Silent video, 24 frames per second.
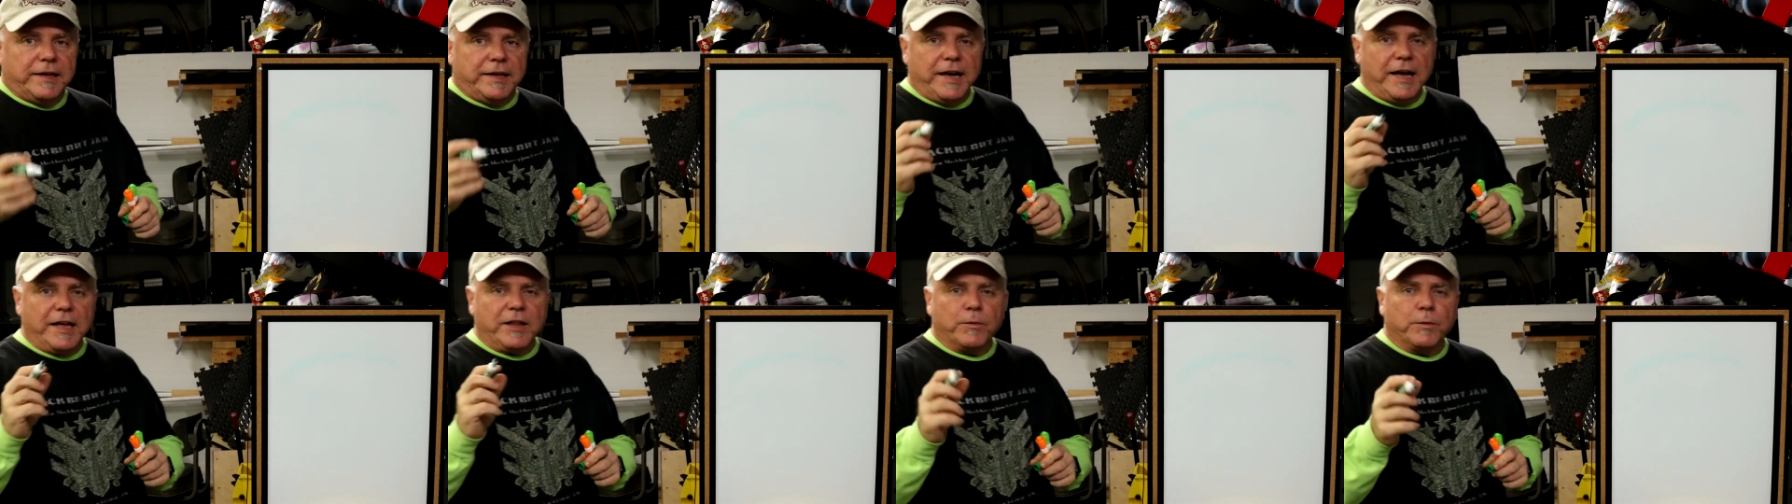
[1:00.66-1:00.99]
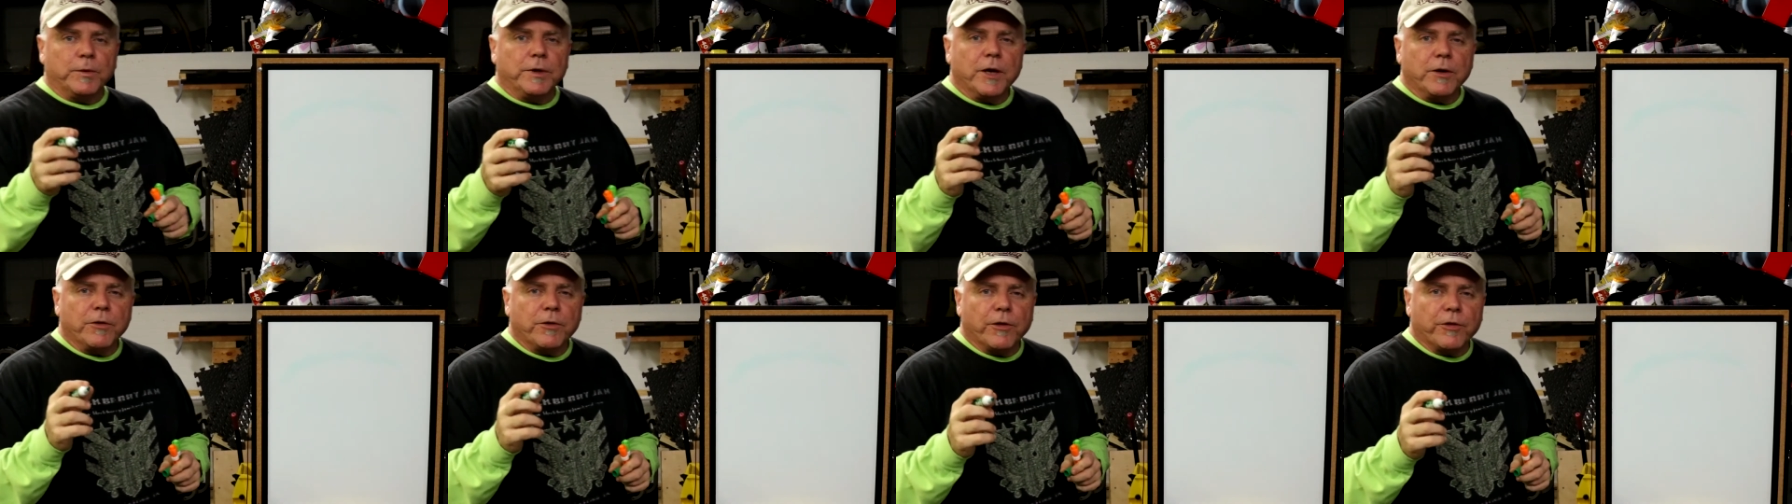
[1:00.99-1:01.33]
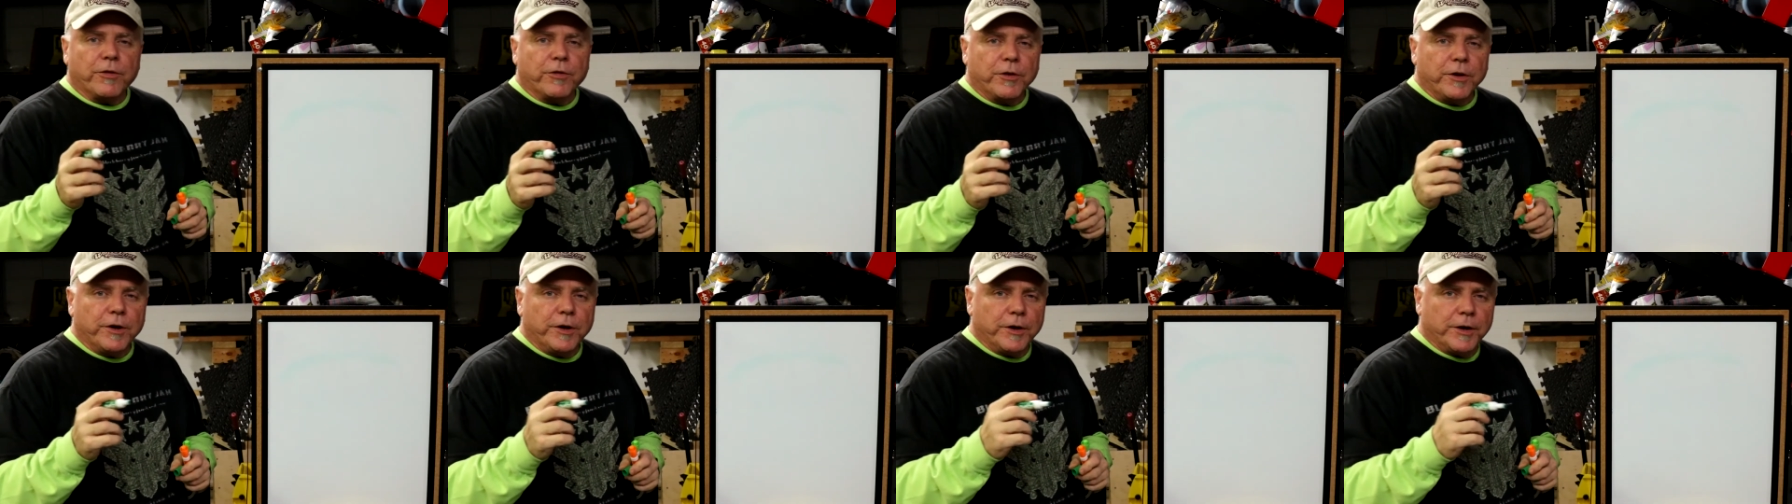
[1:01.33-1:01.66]
Now that we know the
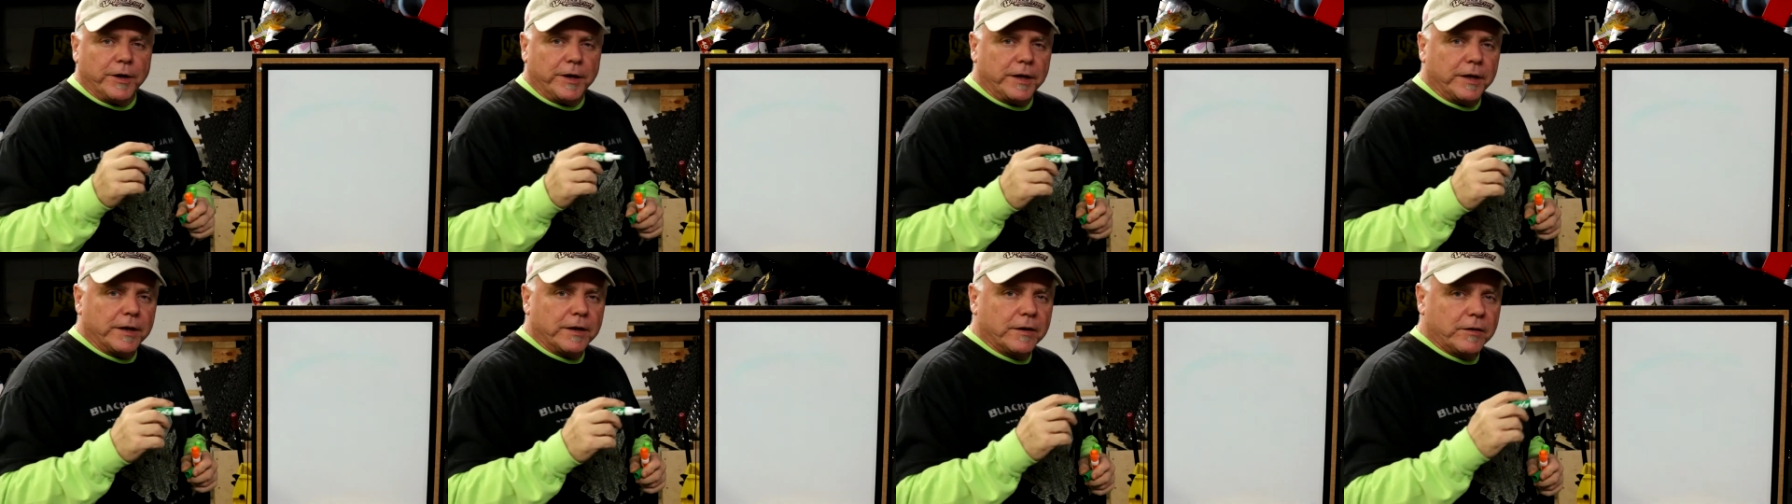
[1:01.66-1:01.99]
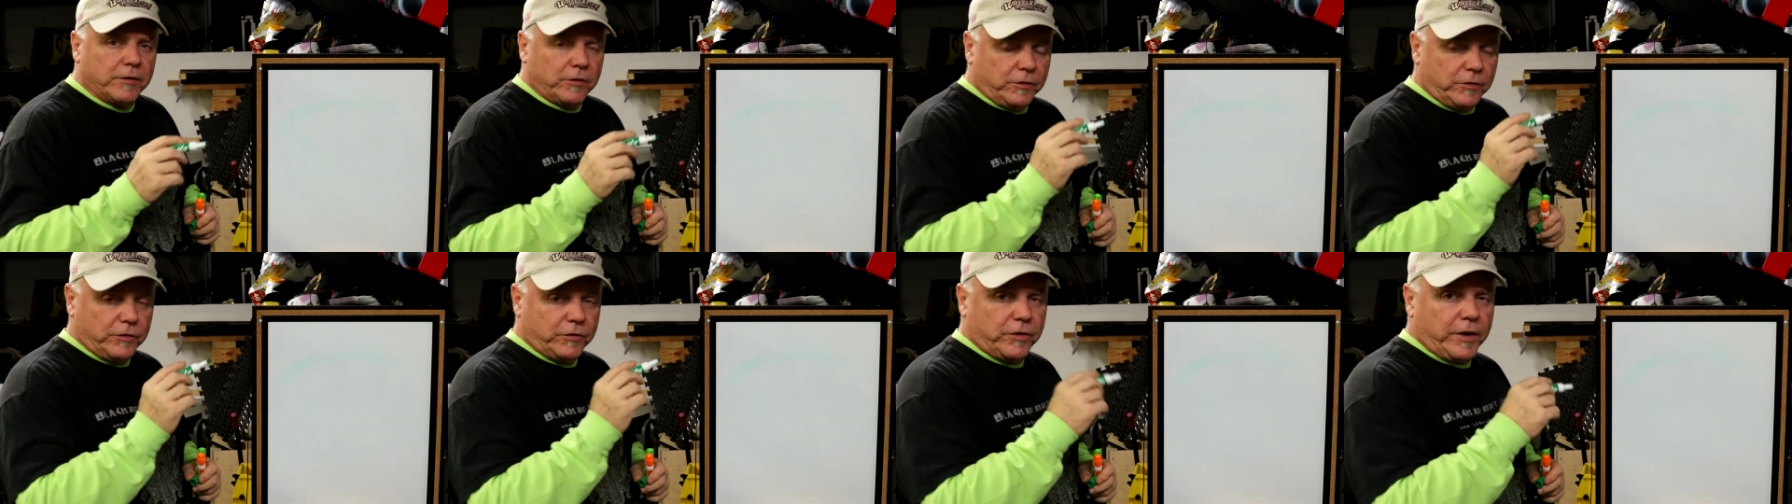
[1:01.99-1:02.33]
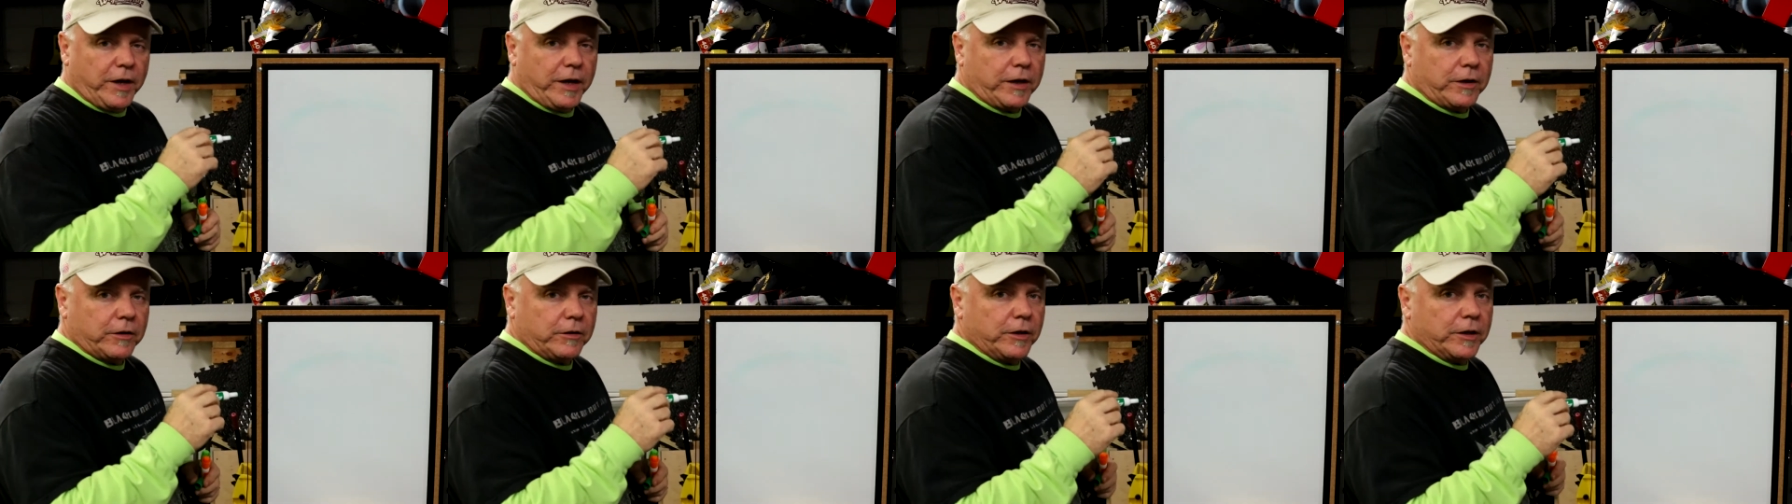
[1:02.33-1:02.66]
theory, let's
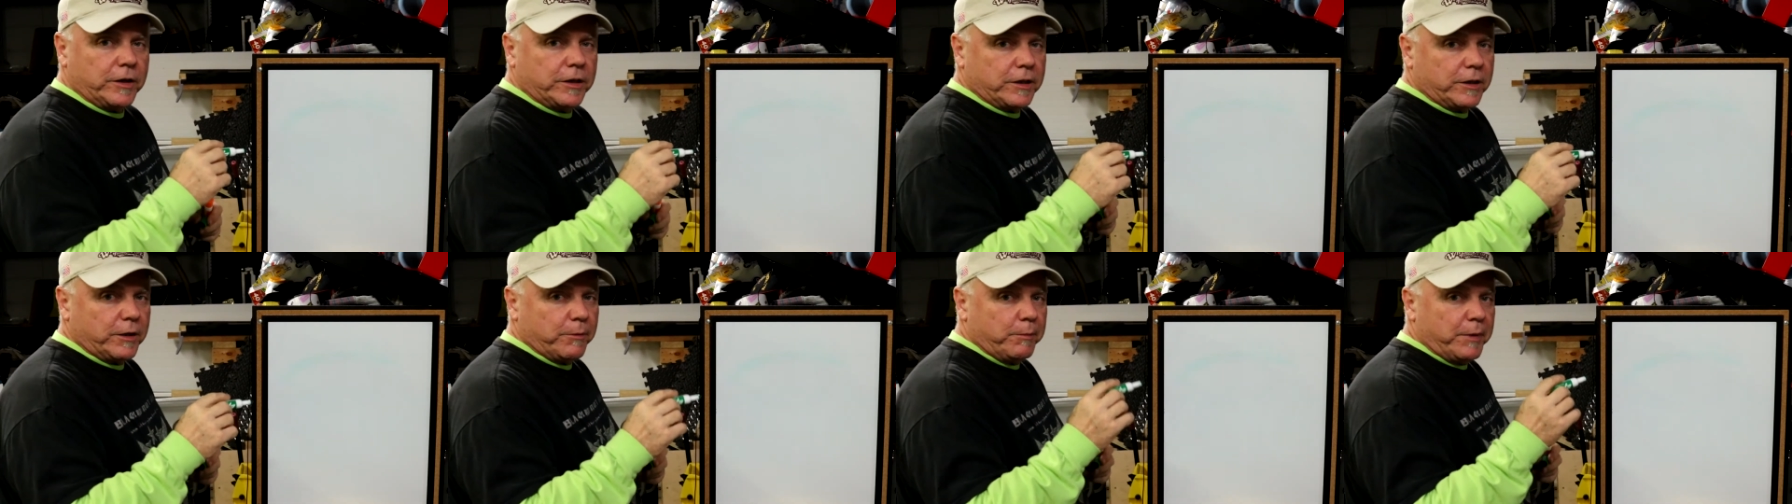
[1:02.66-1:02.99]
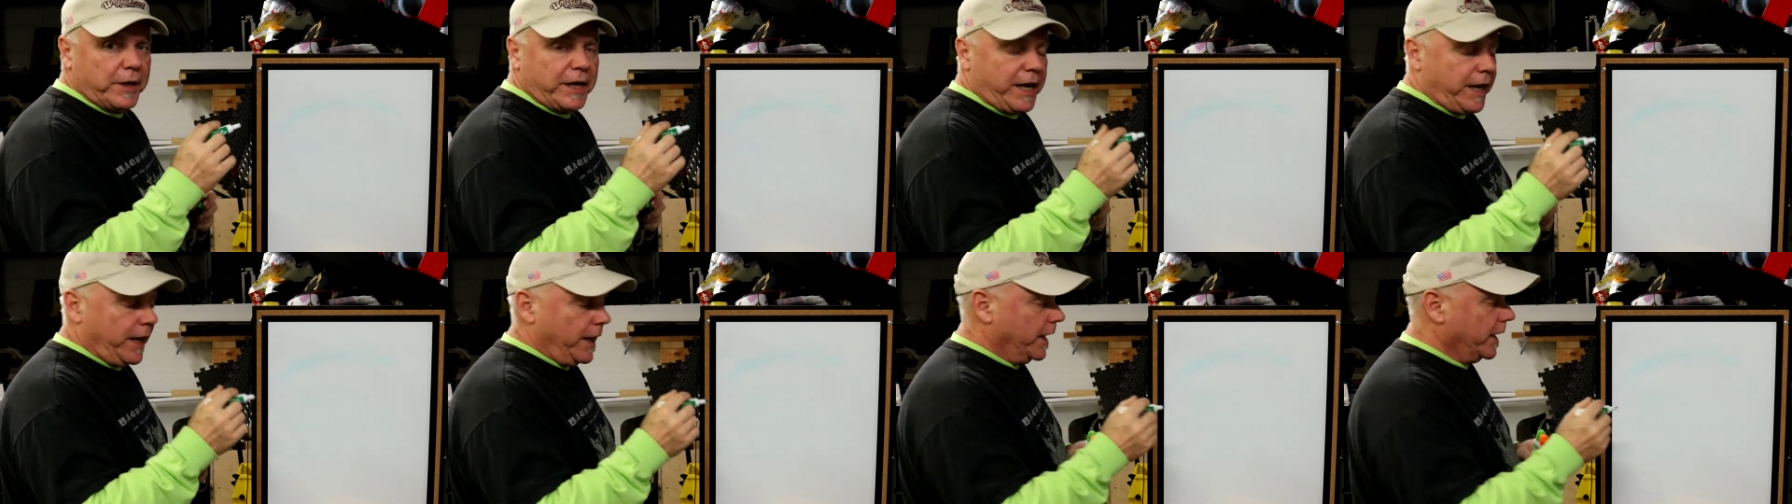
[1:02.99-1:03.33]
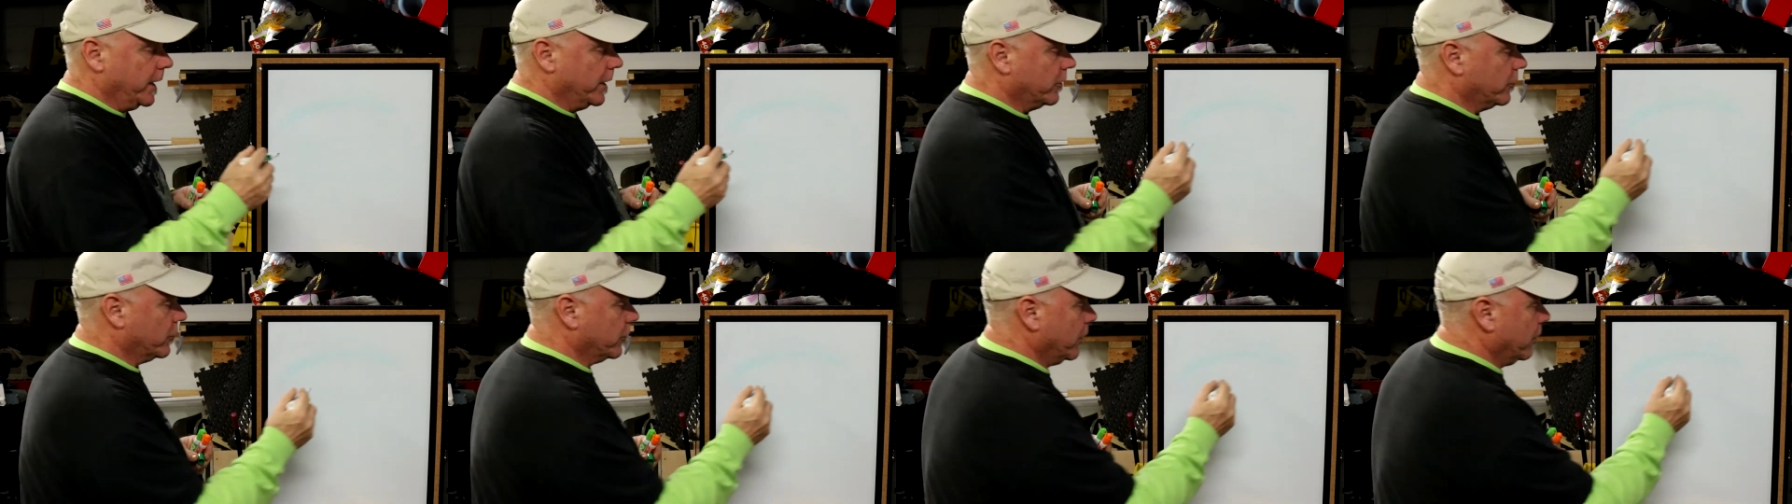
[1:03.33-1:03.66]
take a look at the
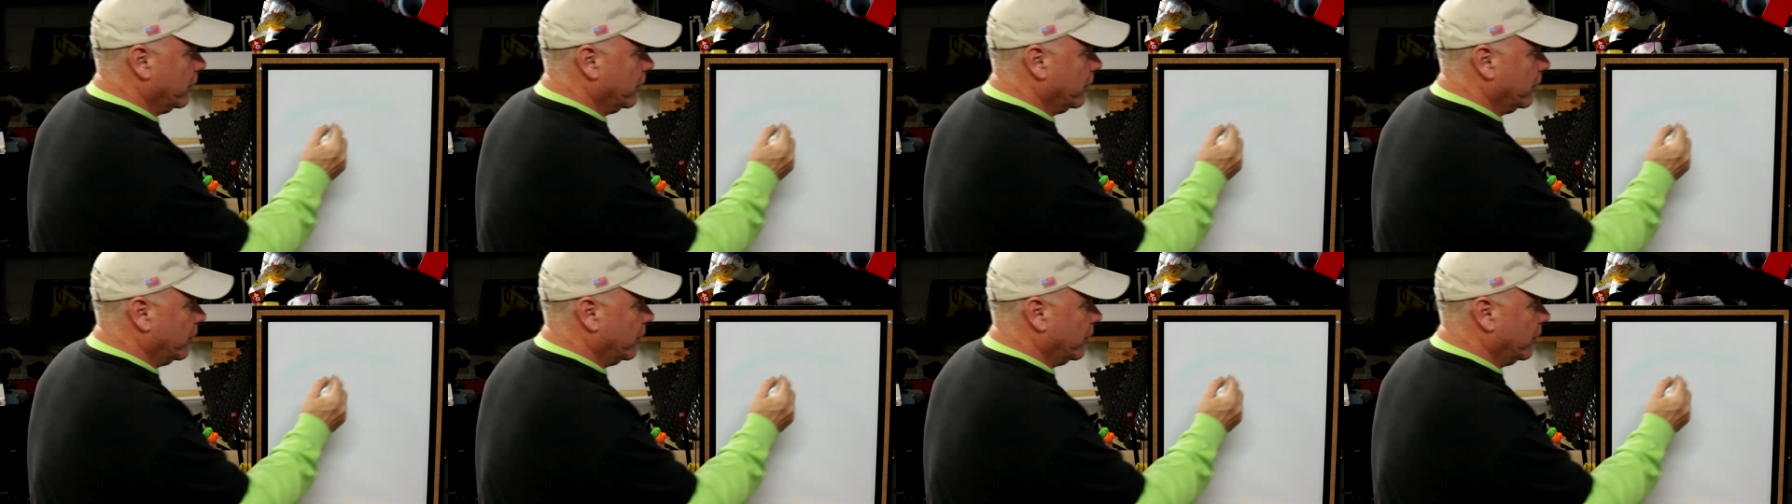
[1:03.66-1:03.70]
mechanics